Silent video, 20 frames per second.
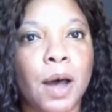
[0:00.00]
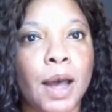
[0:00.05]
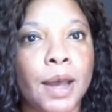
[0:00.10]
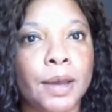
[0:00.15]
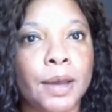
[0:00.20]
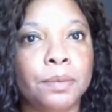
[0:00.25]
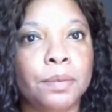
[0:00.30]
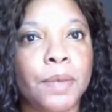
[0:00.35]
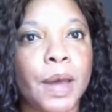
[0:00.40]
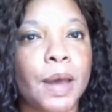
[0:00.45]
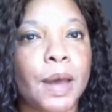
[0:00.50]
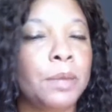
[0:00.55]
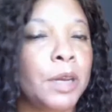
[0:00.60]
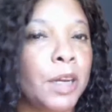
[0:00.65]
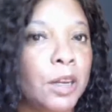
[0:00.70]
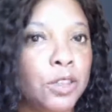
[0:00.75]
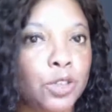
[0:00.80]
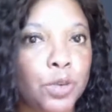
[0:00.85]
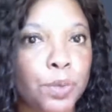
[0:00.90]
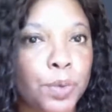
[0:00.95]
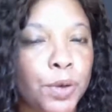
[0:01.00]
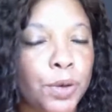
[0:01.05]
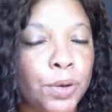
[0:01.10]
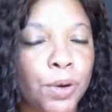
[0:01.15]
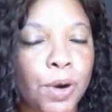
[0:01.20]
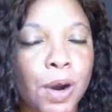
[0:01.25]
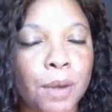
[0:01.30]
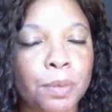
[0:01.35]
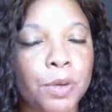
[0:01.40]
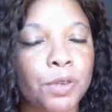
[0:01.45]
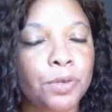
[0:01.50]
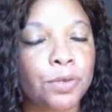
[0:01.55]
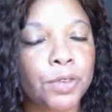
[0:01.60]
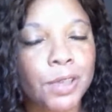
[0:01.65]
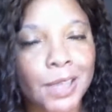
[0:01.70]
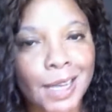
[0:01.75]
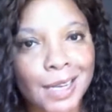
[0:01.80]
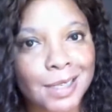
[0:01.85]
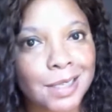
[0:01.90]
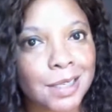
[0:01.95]
I'm an entrepreneur. I've been
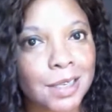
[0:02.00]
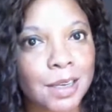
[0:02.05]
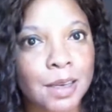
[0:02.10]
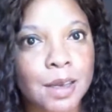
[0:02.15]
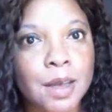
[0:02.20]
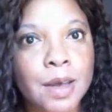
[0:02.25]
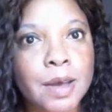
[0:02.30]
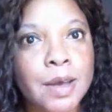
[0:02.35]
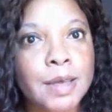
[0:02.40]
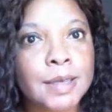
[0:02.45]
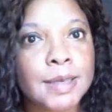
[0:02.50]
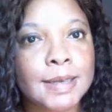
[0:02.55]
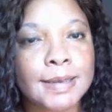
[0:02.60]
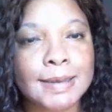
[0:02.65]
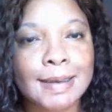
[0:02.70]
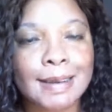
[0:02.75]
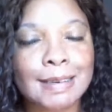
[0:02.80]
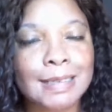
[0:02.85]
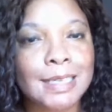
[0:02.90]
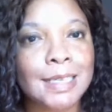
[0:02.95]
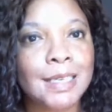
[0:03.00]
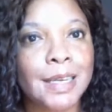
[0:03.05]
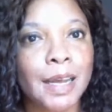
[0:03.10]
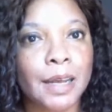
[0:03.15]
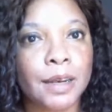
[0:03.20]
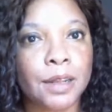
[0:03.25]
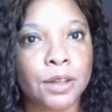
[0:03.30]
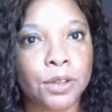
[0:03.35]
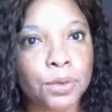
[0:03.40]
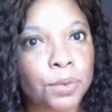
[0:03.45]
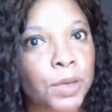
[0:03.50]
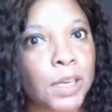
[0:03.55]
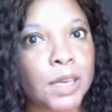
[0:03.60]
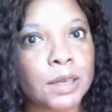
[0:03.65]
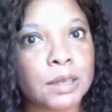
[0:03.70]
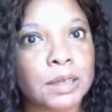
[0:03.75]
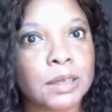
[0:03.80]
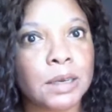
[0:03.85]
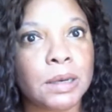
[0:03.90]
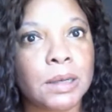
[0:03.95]
freelancing since
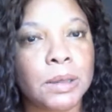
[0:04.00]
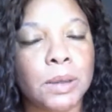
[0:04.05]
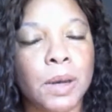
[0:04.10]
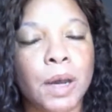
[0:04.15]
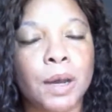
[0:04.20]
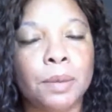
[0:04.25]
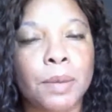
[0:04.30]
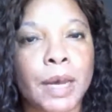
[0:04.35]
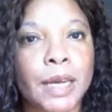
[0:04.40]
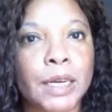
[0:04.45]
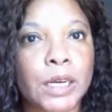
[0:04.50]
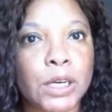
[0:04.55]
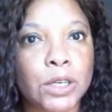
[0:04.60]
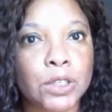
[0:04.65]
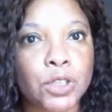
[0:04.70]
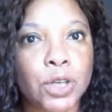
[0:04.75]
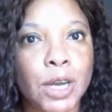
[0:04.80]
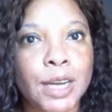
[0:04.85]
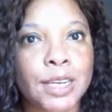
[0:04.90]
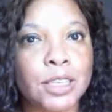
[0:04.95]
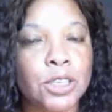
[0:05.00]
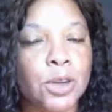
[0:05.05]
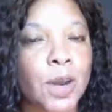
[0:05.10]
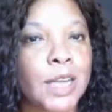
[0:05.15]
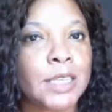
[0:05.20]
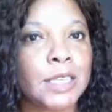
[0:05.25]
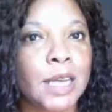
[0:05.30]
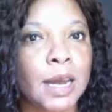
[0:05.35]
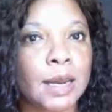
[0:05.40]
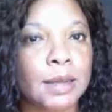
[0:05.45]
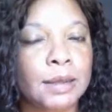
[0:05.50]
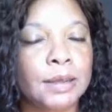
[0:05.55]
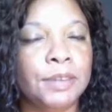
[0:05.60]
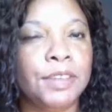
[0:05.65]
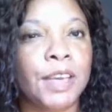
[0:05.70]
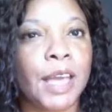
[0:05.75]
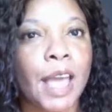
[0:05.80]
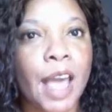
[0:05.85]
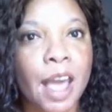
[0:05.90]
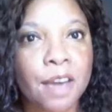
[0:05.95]
1993. So I'm out here trying to scratch out a
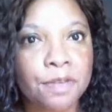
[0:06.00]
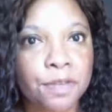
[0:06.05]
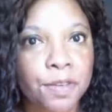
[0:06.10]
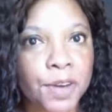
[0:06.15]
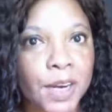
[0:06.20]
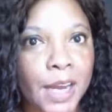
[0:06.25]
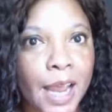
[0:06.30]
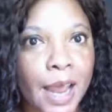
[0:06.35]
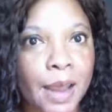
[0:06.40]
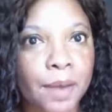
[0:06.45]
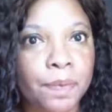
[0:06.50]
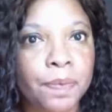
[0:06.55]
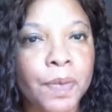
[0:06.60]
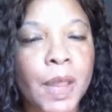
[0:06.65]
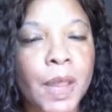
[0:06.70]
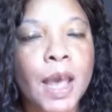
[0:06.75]
living every day.